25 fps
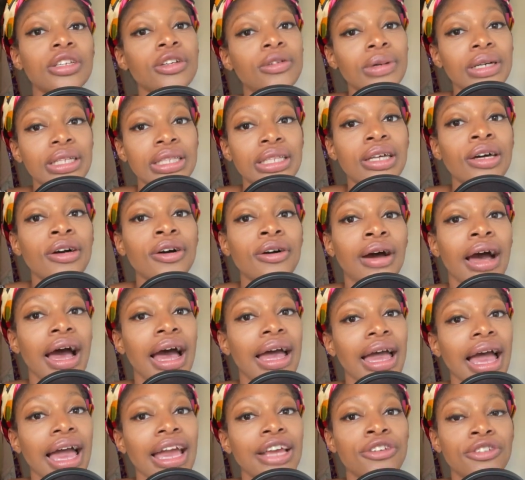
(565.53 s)
You know what, though?
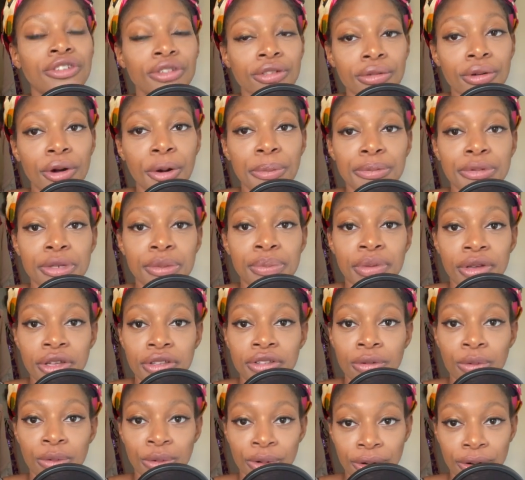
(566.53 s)
I do hope to
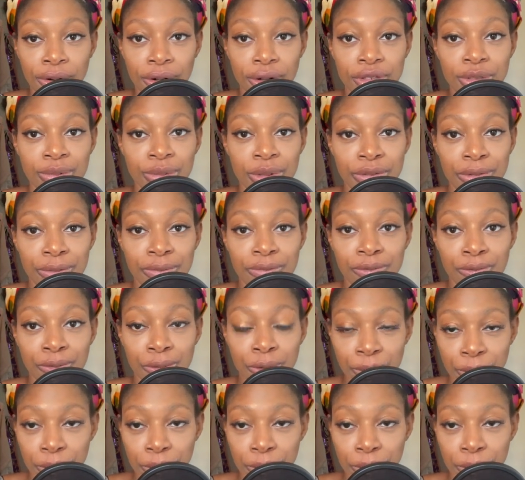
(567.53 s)
build a world where